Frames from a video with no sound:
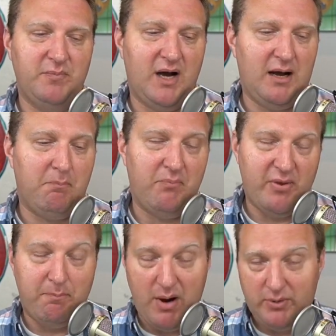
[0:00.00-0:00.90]
uh,
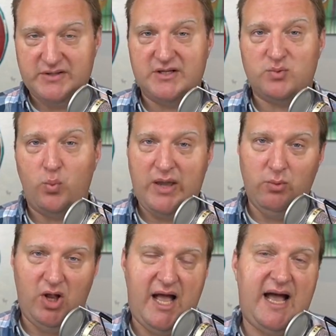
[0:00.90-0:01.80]
the bonuses
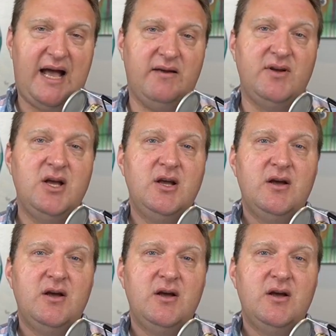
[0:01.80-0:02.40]
we will have